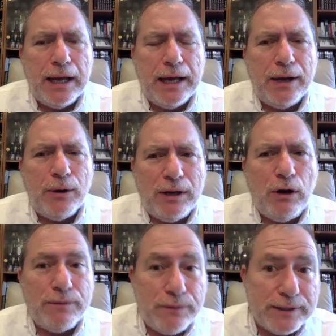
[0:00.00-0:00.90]

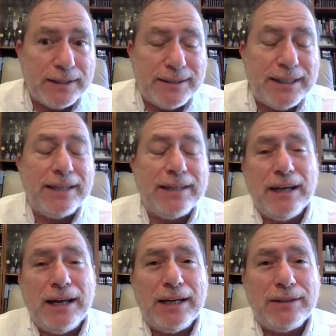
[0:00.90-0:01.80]
on
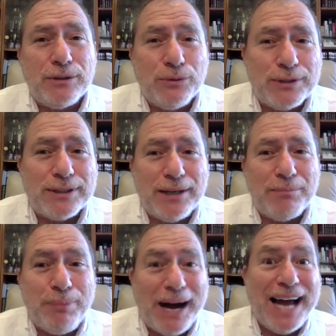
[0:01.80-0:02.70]
visiting
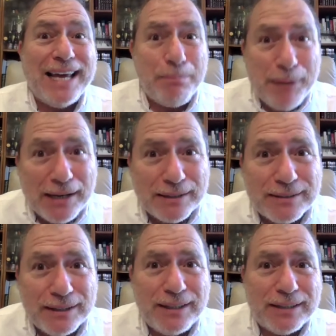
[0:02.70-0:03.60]
Jerusalem by a
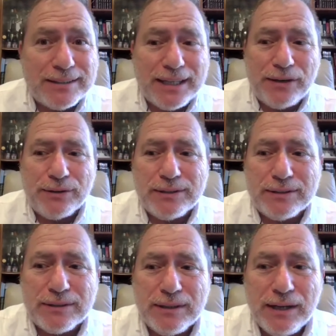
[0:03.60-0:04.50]
Palestinian
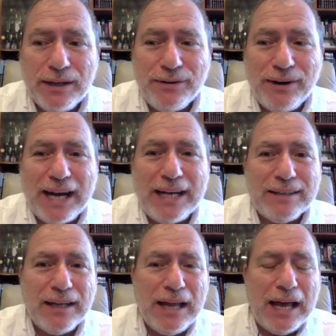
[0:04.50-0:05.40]
terrorist,
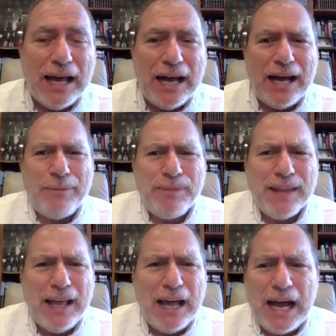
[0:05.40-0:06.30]
right?
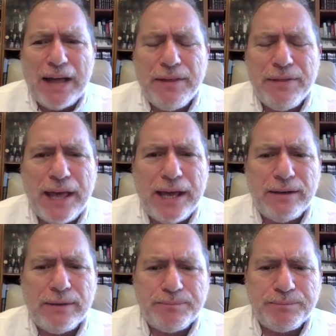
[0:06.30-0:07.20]
Other
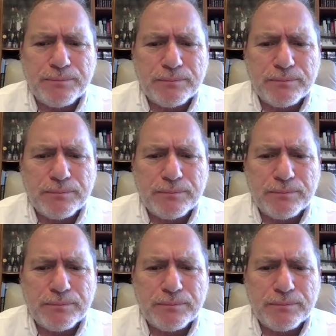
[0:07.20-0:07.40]
than